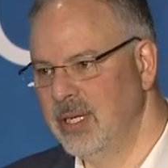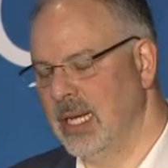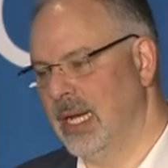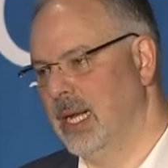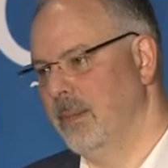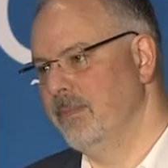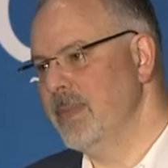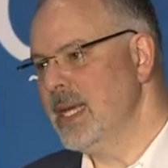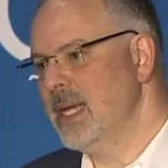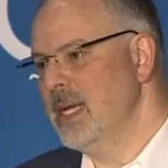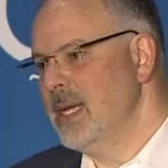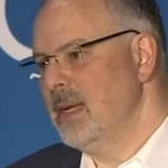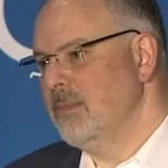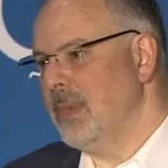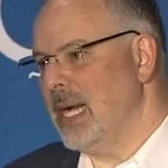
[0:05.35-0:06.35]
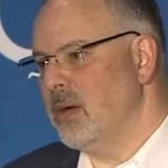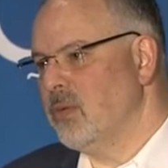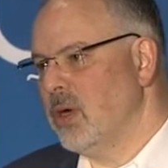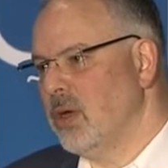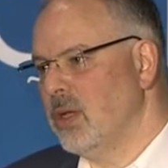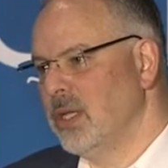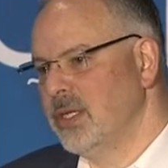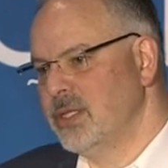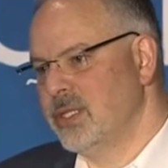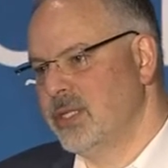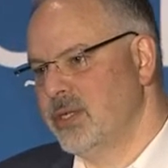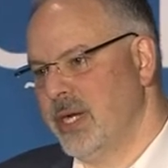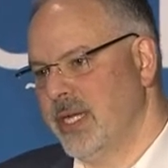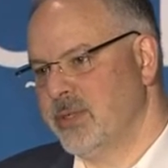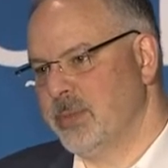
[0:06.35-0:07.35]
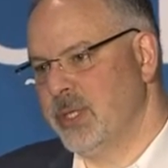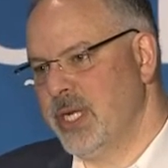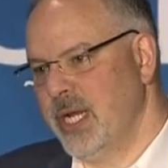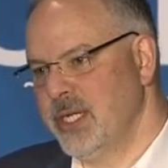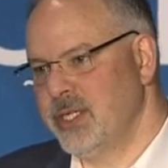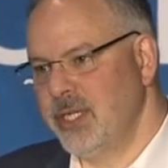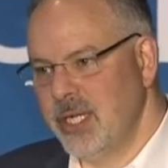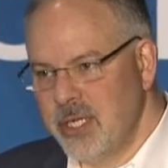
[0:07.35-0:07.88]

Um, my role is a transportation